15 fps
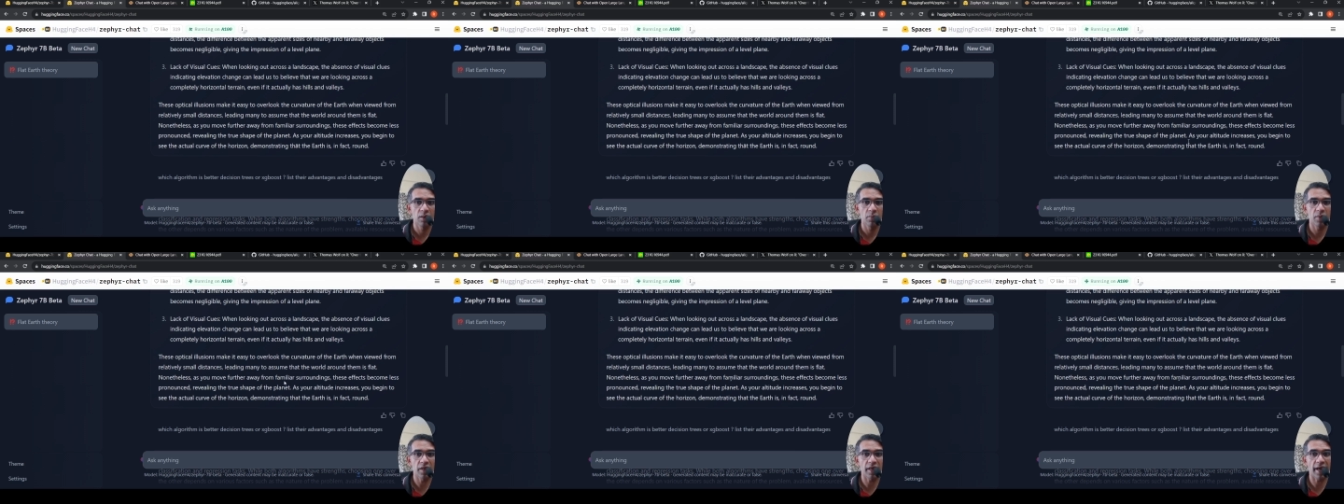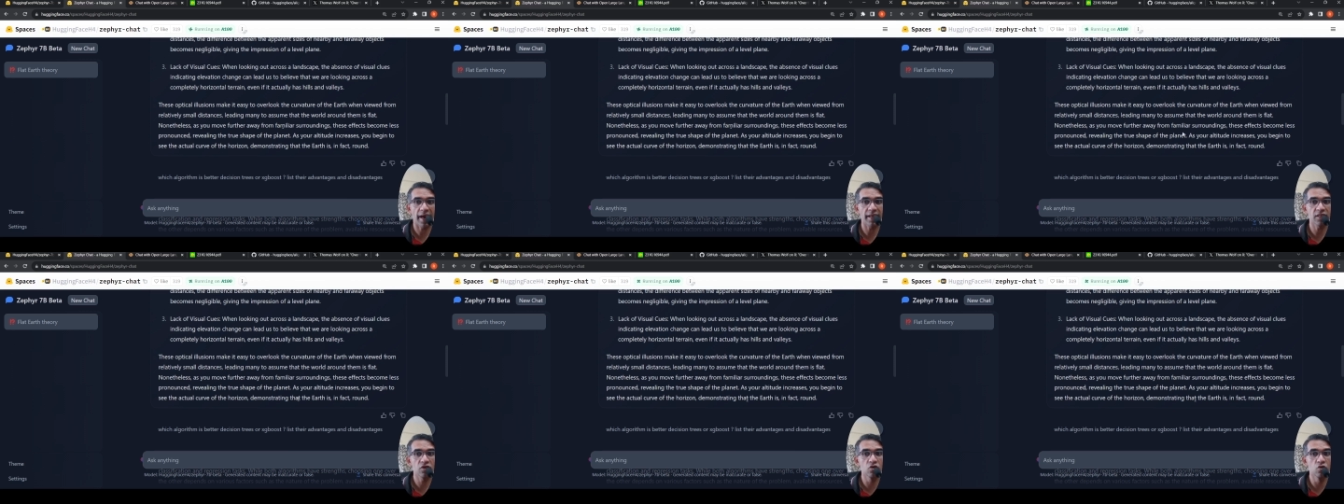But
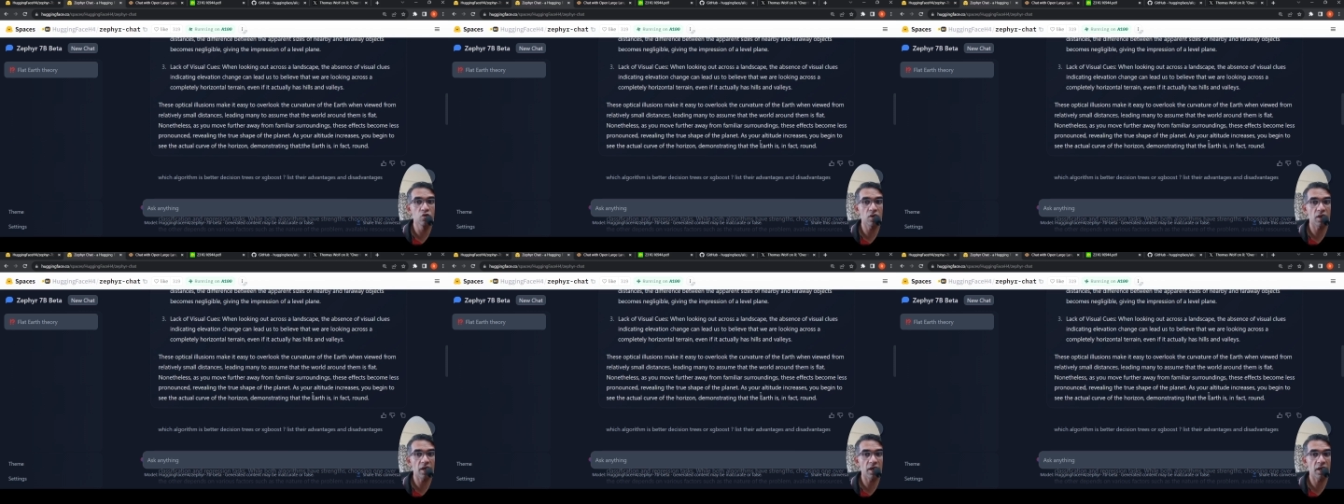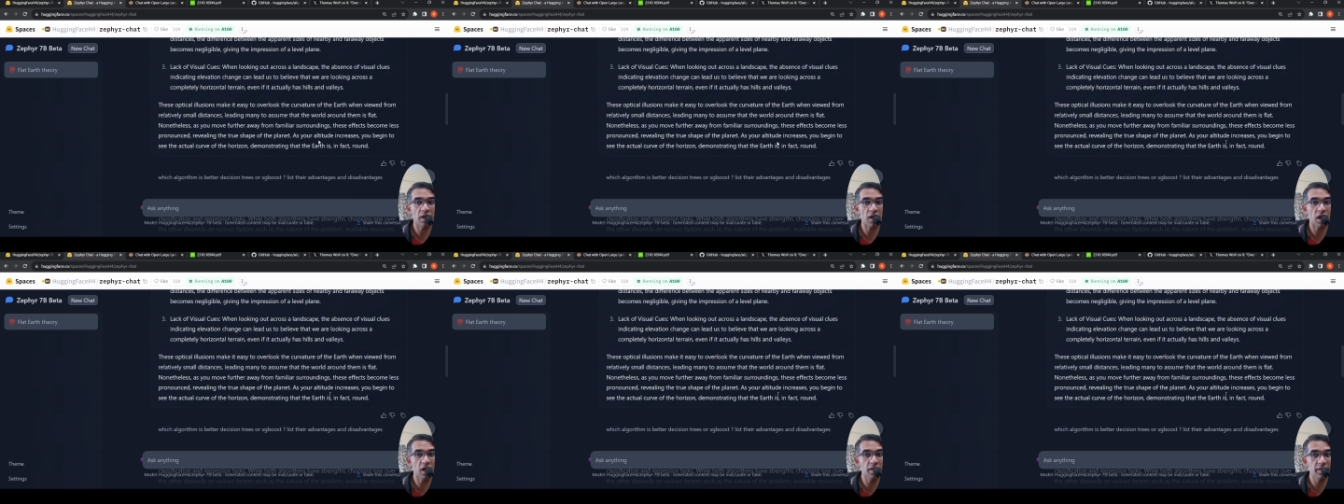as your
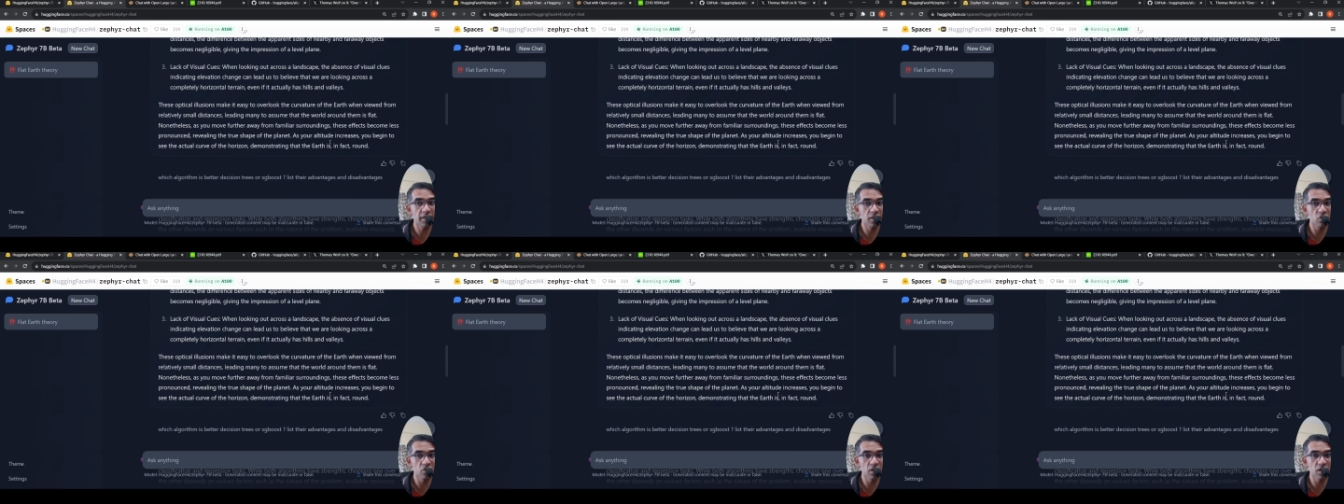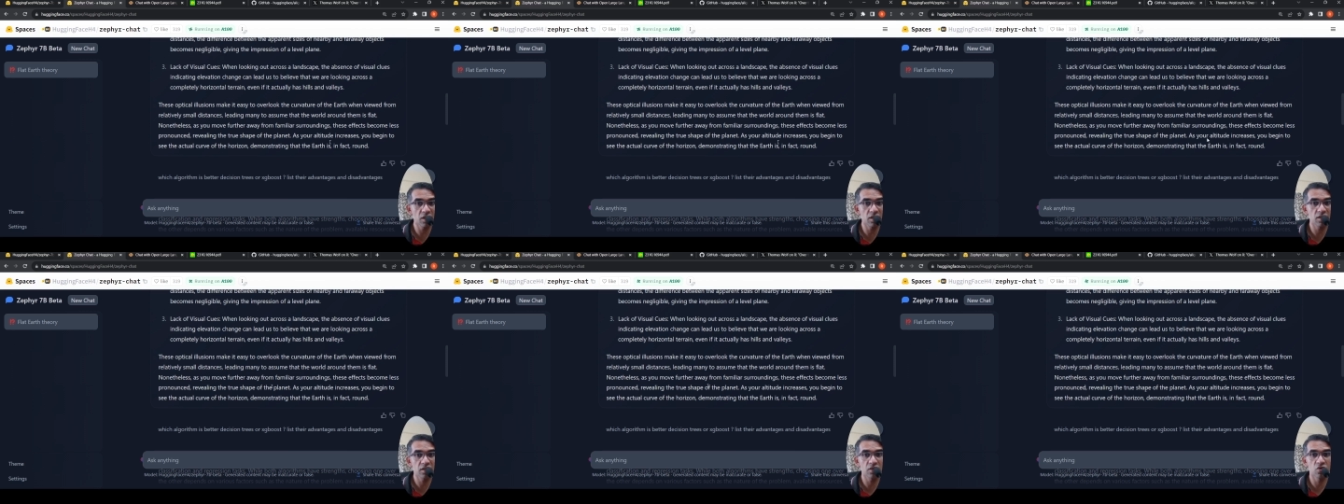altitude
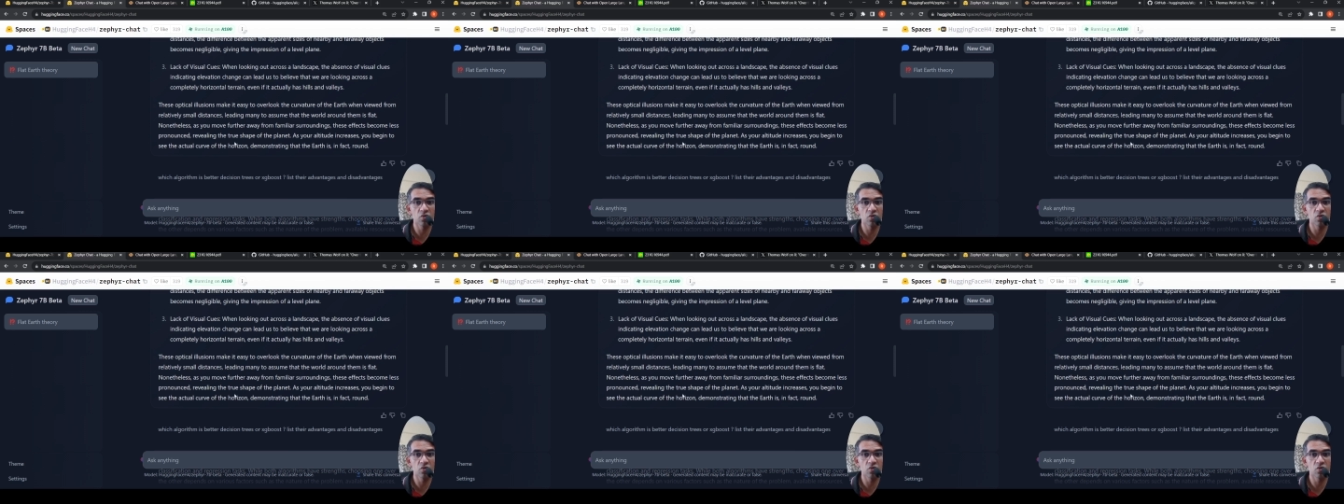increases,